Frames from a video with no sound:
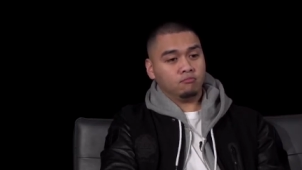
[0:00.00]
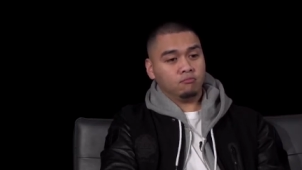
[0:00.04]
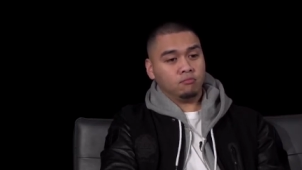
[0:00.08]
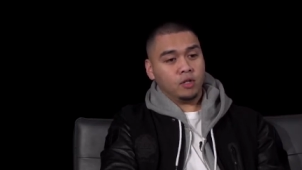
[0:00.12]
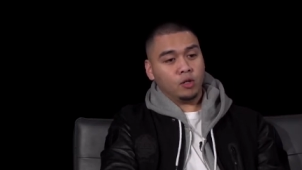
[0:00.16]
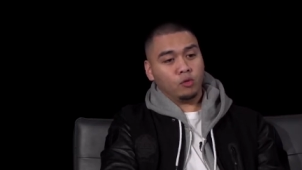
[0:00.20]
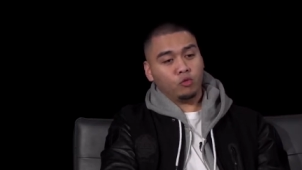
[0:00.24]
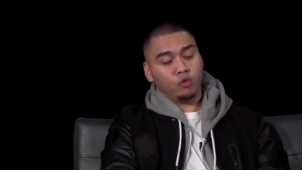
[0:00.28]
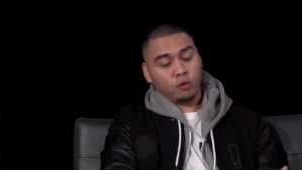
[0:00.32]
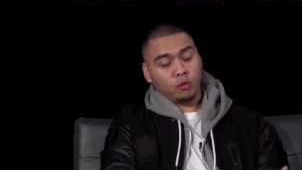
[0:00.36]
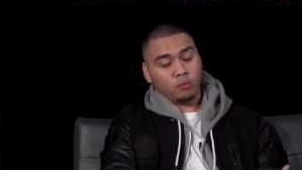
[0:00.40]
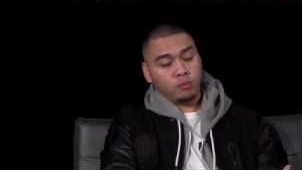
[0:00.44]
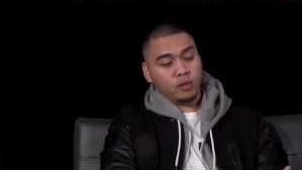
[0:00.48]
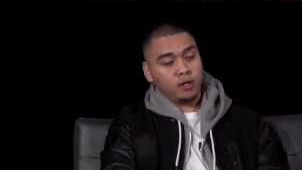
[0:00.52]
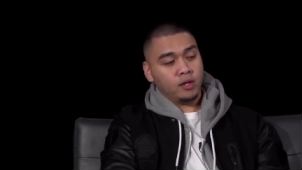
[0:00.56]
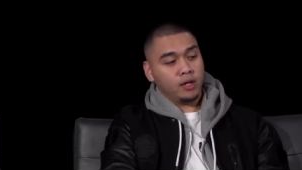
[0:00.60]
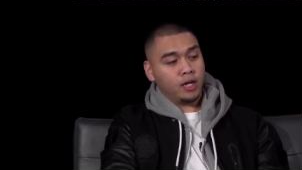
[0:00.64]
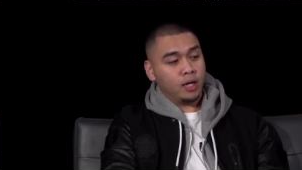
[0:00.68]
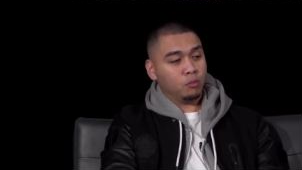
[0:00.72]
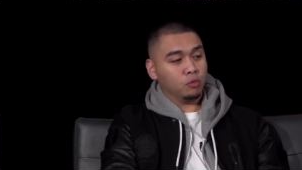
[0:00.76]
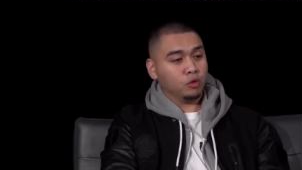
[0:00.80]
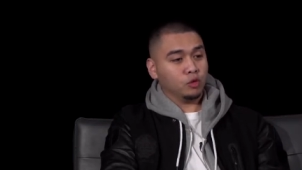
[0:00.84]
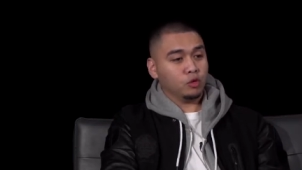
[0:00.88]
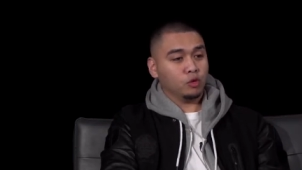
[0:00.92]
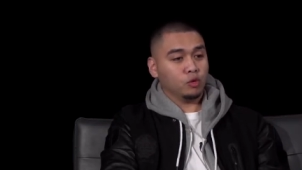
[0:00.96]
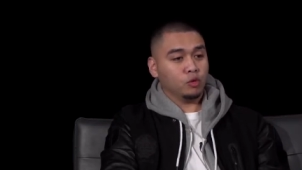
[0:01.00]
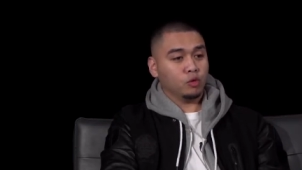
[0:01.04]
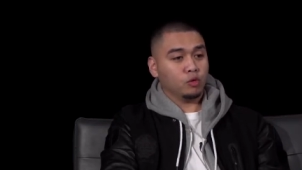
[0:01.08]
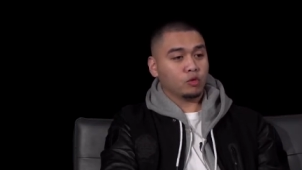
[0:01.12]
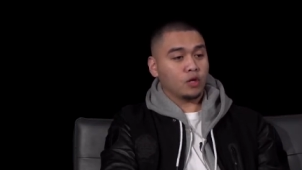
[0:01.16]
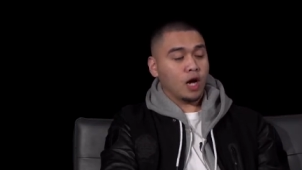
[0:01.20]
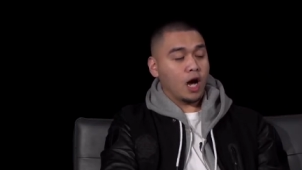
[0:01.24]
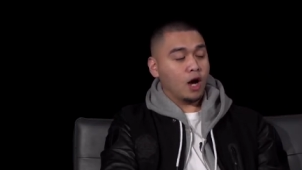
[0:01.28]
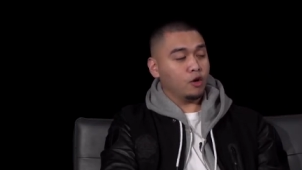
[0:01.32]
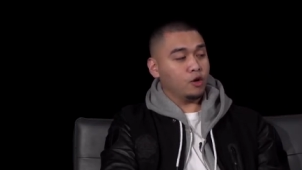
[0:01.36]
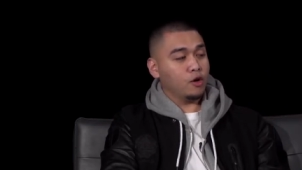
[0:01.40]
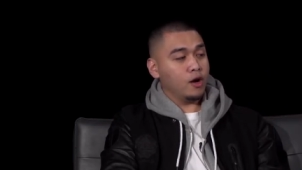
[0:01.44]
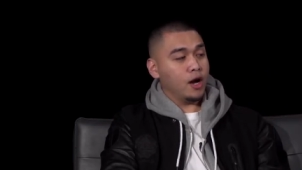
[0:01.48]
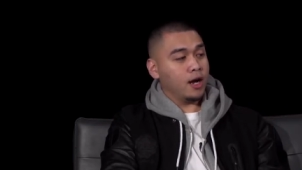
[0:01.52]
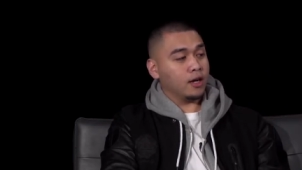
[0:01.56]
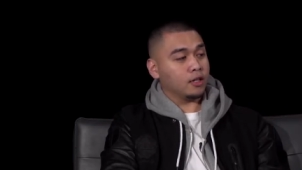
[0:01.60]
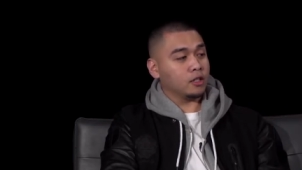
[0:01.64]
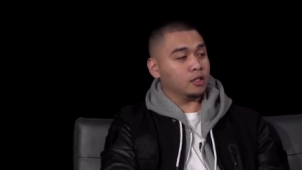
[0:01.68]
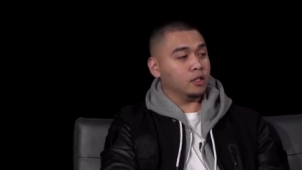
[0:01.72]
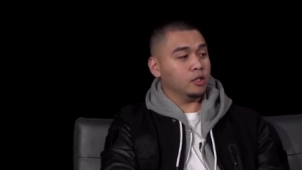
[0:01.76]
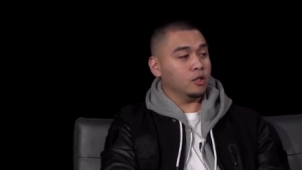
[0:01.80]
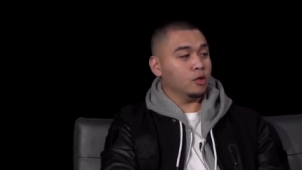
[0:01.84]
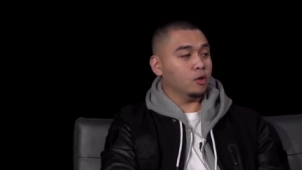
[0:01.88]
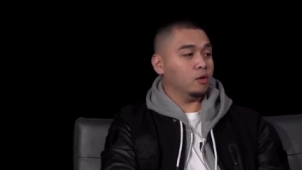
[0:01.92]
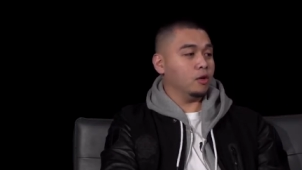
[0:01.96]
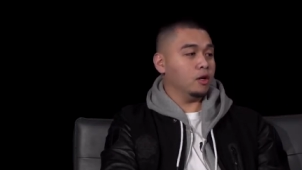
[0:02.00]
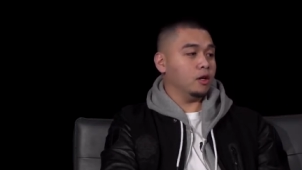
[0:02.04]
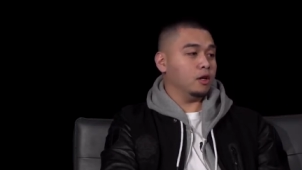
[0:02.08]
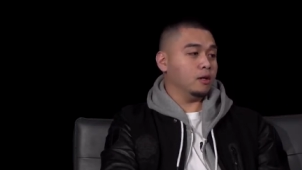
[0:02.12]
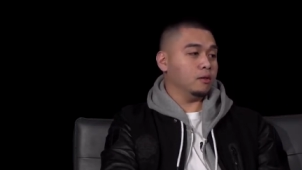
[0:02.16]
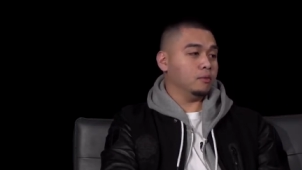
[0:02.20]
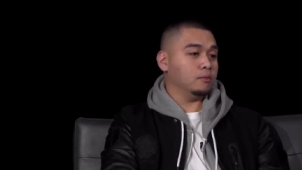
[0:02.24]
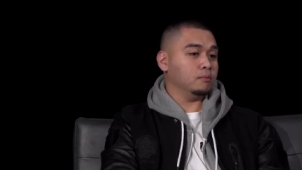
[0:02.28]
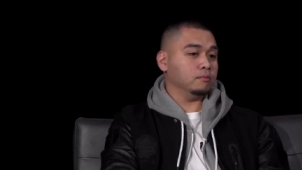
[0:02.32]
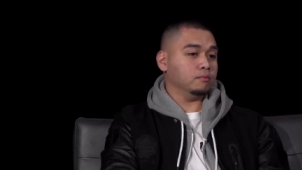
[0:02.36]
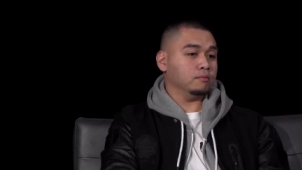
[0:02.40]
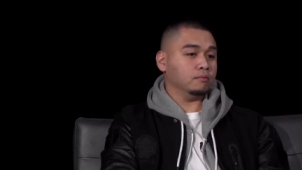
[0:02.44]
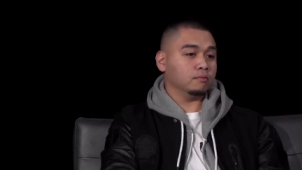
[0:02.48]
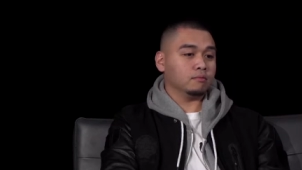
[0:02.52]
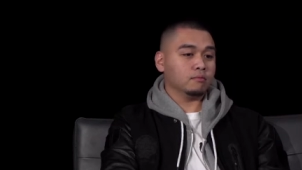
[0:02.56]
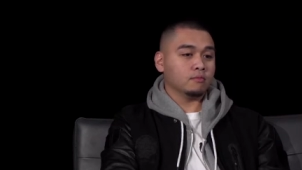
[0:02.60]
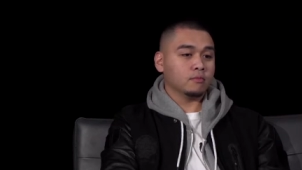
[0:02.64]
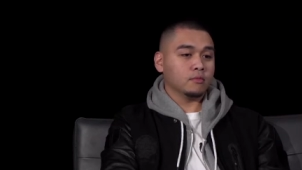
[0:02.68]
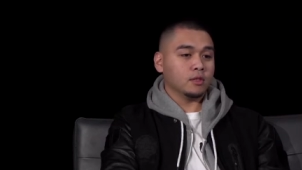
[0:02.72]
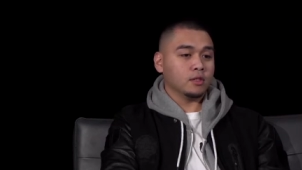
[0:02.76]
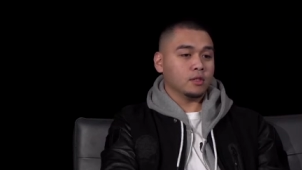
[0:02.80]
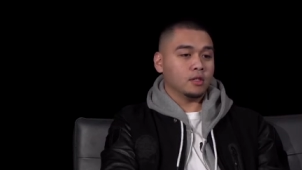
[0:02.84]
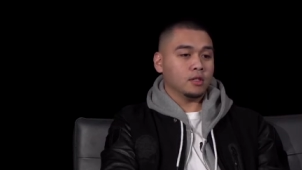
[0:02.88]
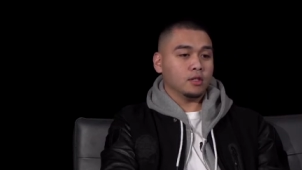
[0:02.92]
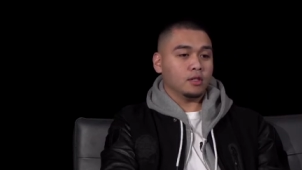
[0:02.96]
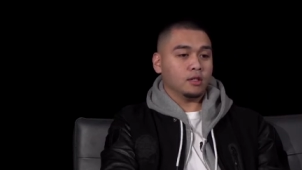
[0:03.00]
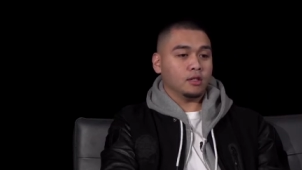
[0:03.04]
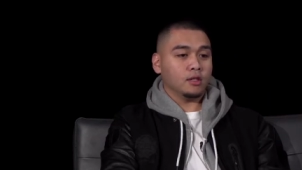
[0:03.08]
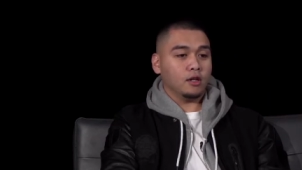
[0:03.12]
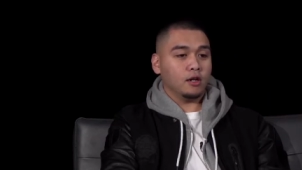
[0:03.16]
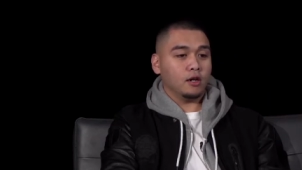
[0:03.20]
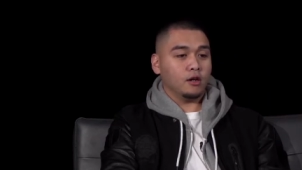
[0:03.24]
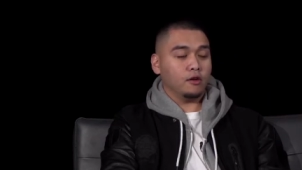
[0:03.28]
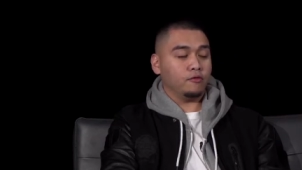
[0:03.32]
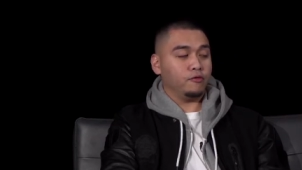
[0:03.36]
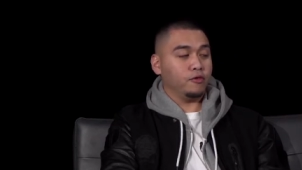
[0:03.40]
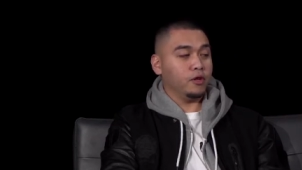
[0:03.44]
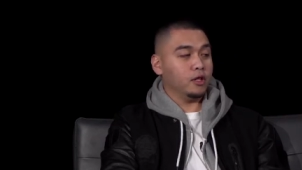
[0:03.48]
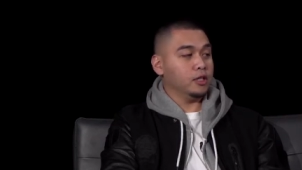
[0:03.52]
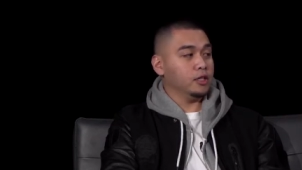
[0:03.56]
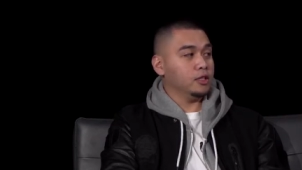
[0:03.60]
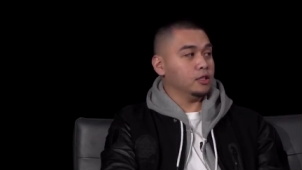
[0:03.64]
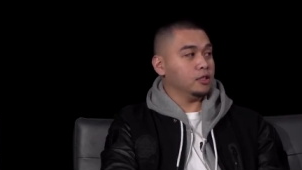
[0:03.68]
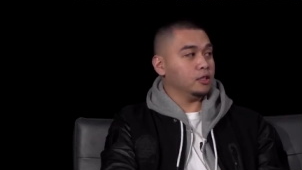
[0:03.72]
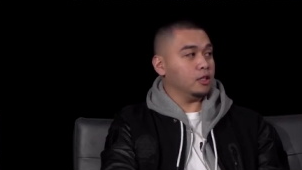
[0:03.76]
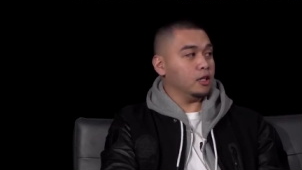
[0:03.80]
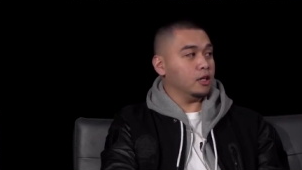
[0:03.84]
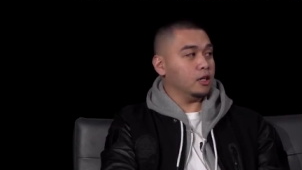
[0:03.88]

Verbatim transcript: they would have been able to counteract you know um, uh, Philly's.